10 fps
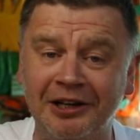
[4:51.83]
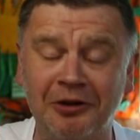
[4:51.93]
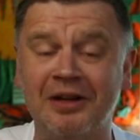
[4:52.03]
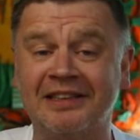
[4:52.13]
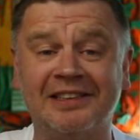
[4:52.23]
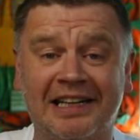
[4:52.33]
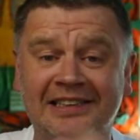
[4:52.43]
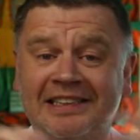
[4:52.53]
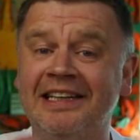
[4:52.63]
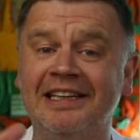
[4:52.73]
You know,
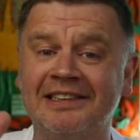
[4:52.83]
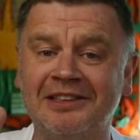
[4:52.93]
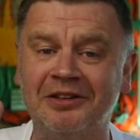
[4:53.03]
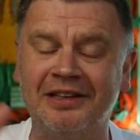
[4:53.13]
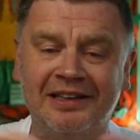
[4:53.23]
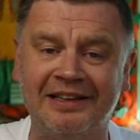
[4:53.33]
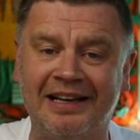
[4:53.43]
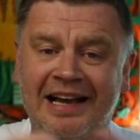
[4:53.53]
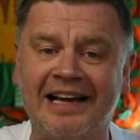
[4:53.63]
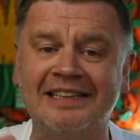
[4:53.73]
that says, you know,
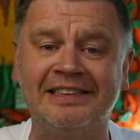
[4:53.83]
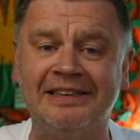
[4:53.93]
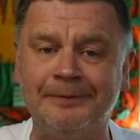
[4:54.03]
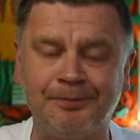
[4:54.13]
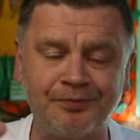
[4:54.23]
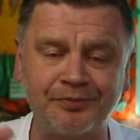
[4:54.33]
the legacy